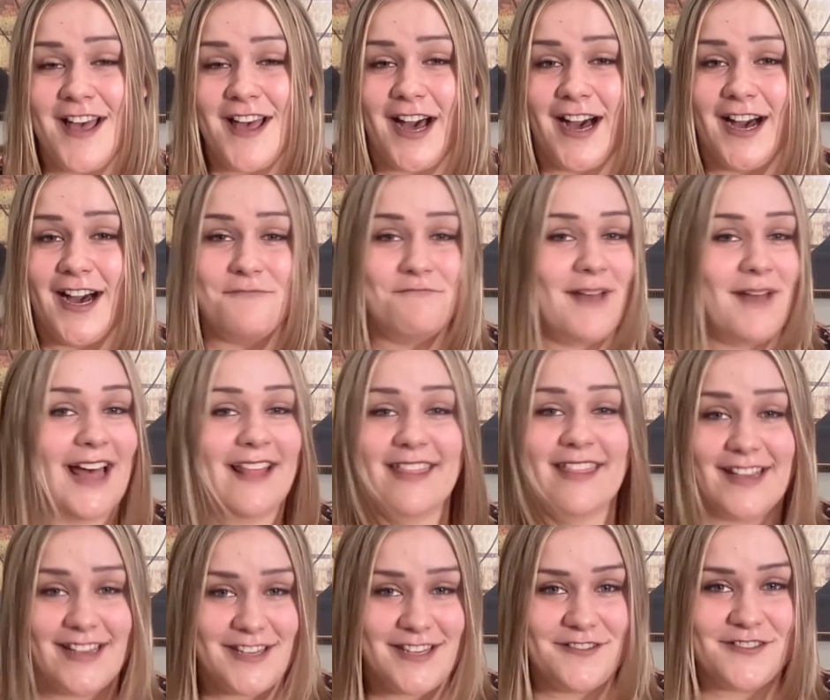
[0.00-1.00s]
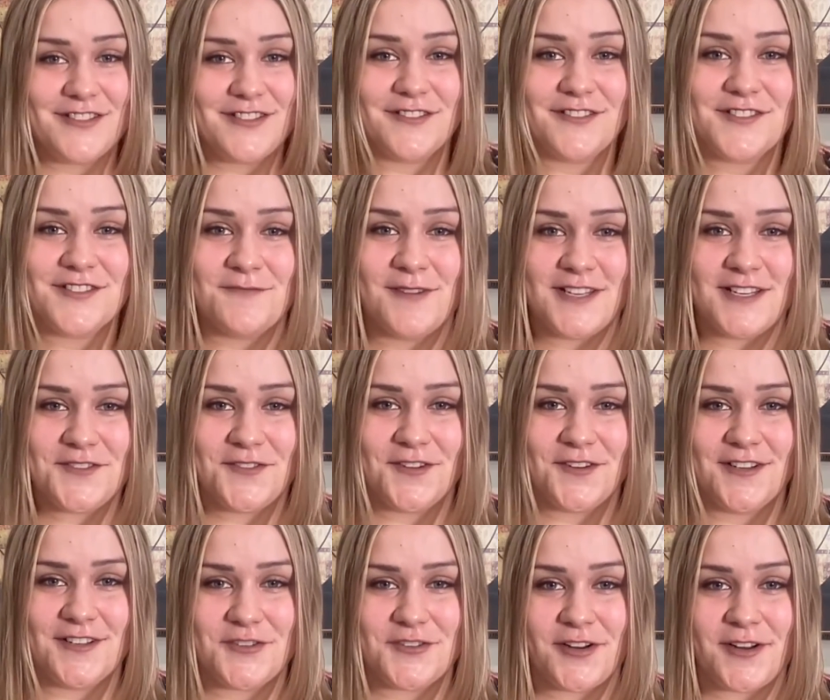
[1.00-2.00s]
Matt, thank you so much
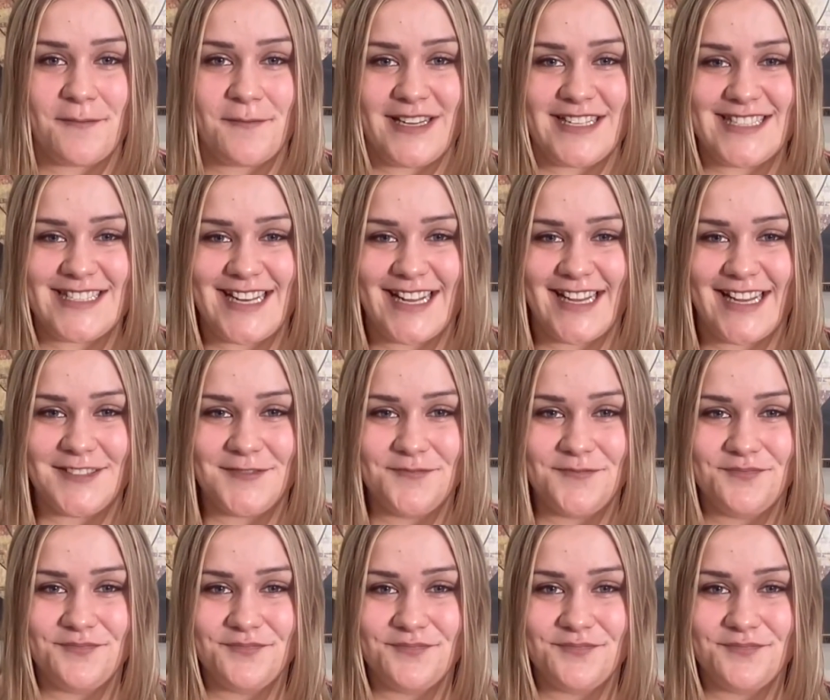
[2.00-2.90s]
for joining me today.